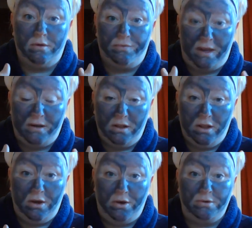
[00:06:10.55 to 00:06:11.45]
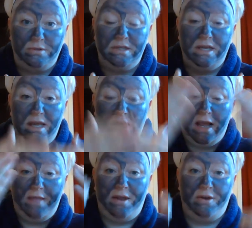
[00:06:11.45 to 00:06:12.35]
then close,
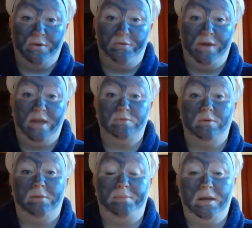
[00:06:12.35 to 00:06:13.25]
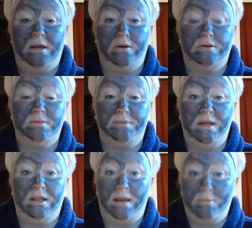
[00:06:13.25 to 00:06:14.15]
and then your face will appear to be
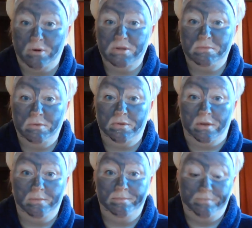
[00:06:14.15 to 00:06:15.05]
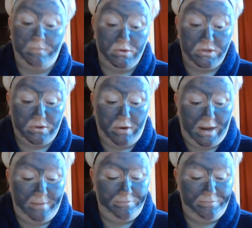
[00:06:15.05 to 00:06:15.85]
a lot more smooth, which is great.